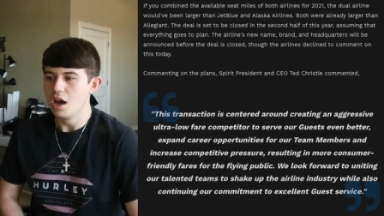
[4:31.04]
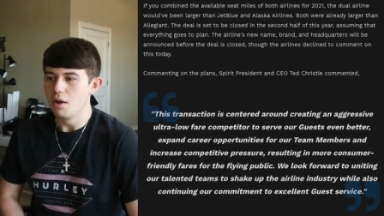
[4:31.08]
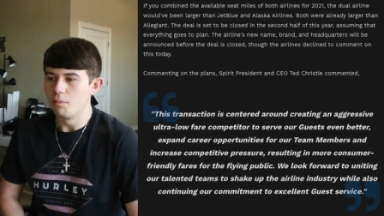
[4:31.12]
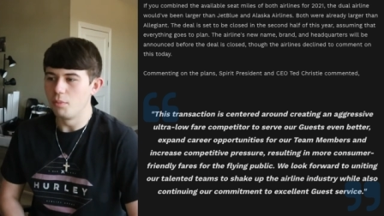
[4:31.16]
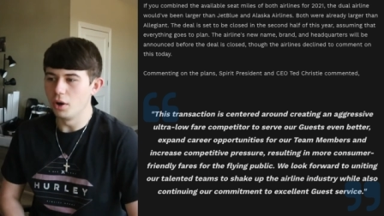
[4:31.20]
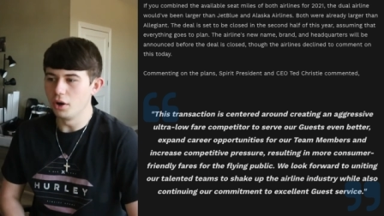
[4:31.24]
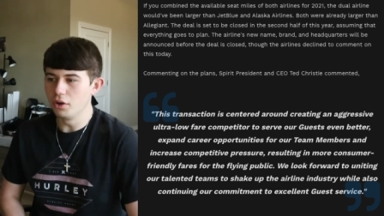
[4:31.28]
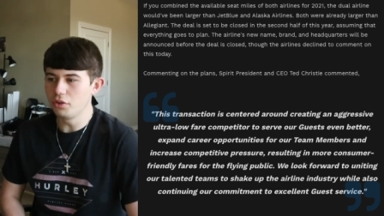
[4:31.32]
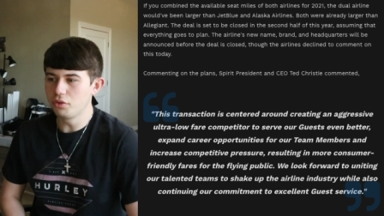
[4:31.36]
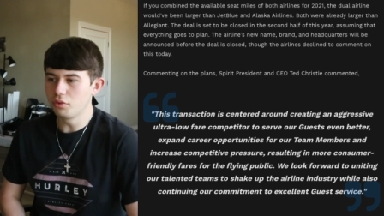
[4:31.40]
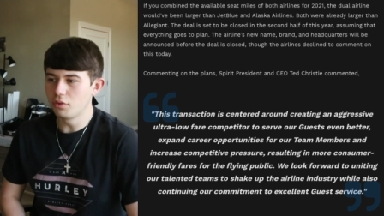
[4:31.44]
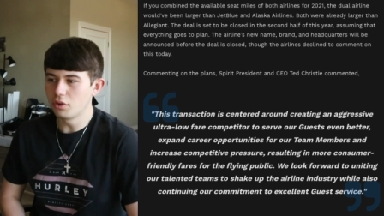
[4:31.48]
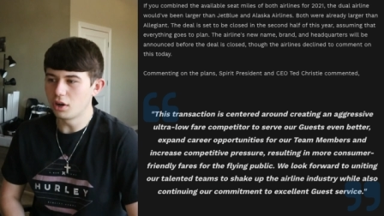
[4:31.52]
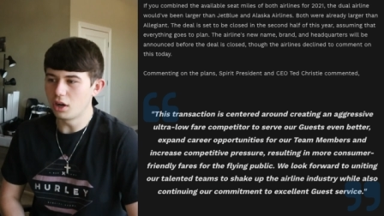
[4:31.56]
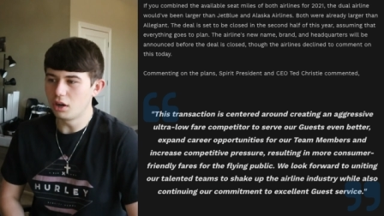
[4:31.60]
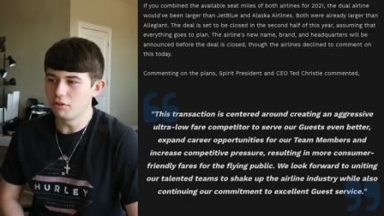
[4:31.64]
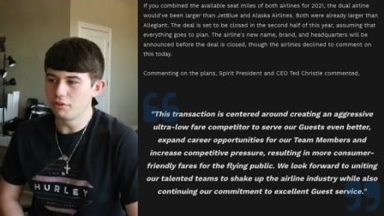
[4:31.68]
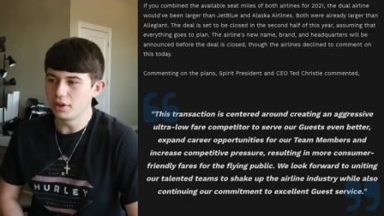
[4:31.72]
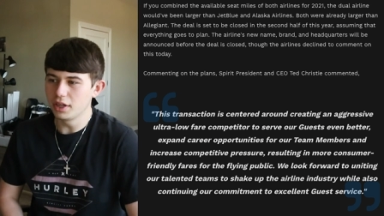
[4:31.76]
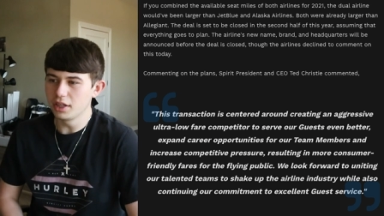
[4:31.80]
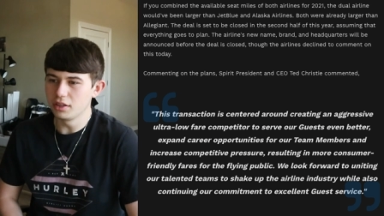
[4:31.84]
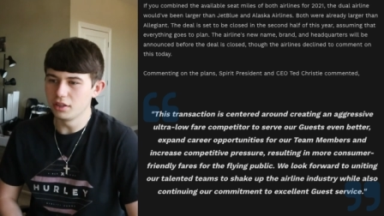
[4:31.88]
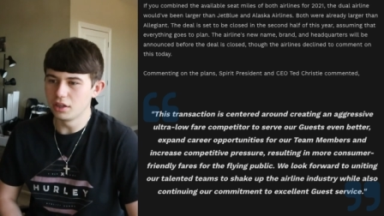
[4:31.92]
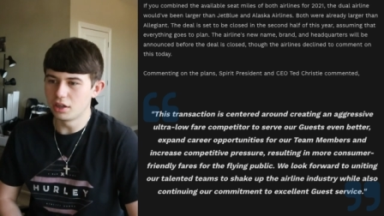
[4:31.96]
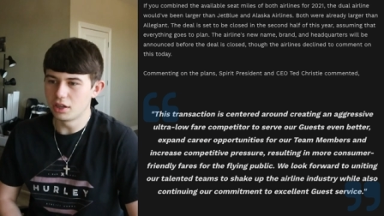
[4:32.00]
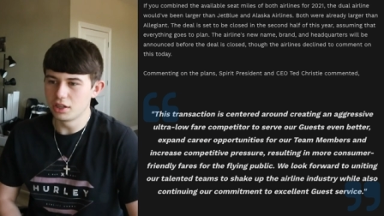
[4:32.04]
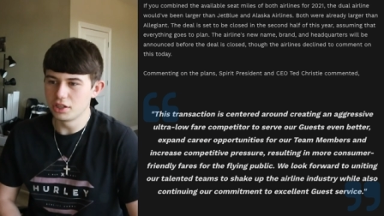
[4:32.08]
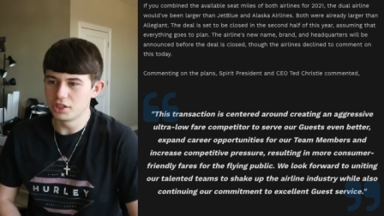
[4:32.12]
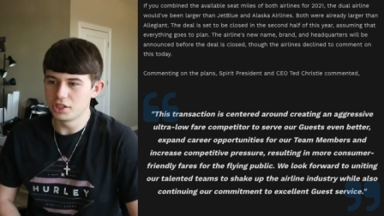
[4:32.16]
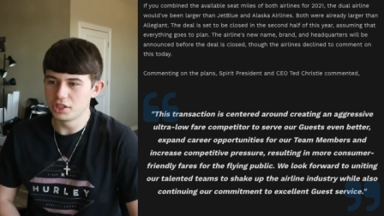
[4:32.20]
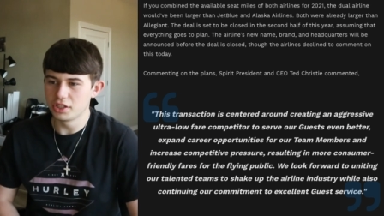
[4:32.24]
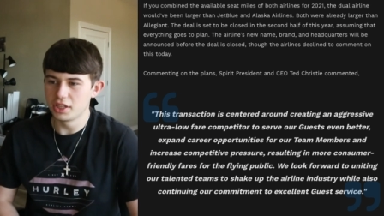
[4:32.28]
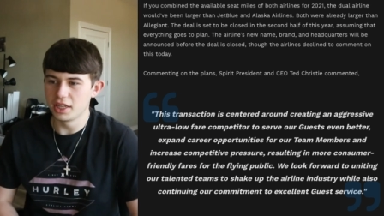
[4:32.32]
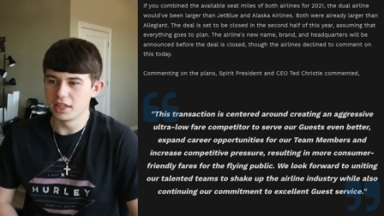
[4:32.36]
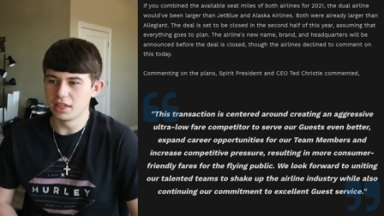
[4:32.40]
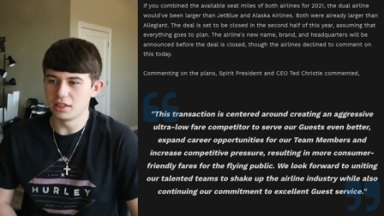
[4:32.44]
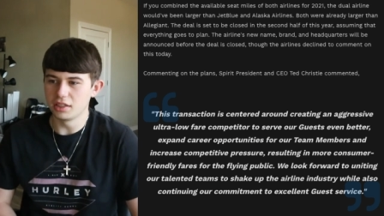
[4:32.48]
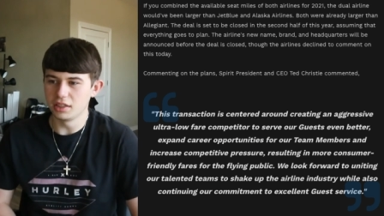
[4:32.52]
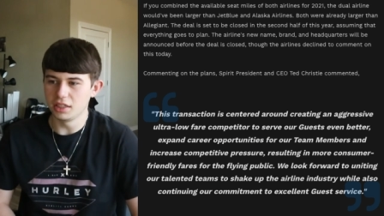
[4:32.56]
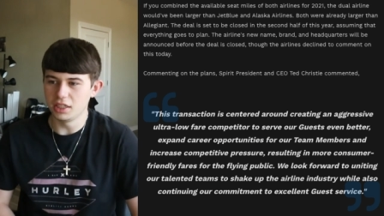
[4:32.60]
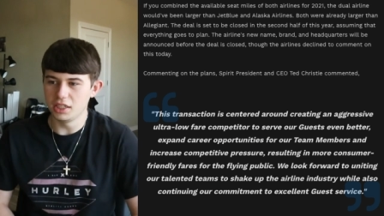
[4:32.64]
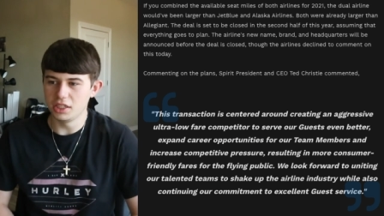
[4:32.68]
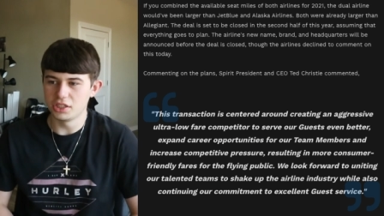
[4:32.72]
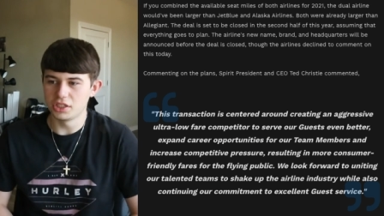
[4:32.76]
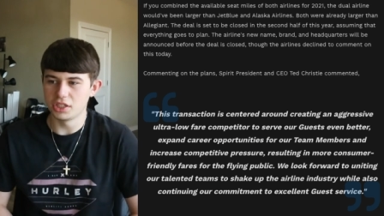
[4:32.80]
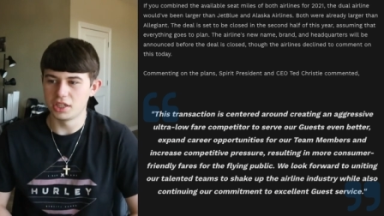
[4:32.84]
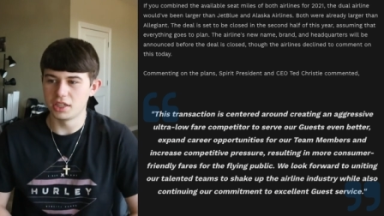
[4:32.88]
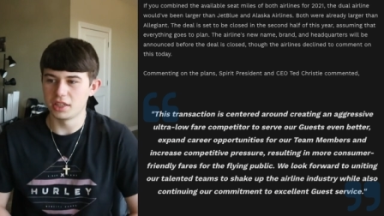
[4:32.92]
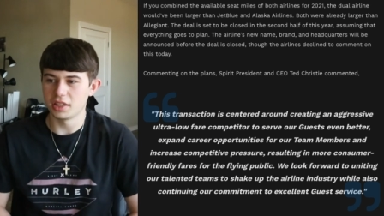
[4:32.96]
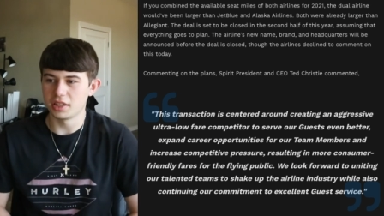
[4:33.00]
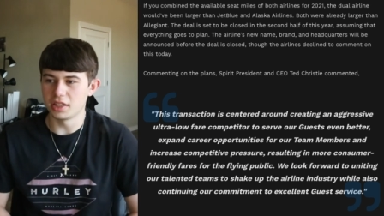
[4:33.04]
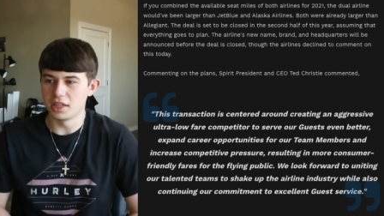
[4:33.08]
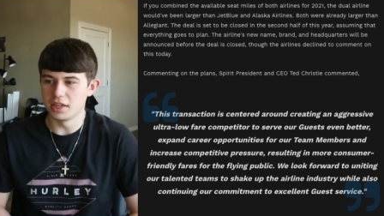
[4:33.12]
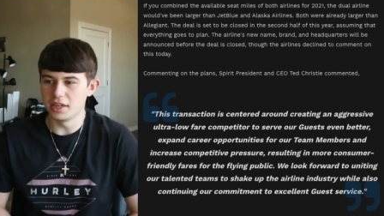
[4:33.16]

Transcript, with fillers: Both were already larger than Allegiant.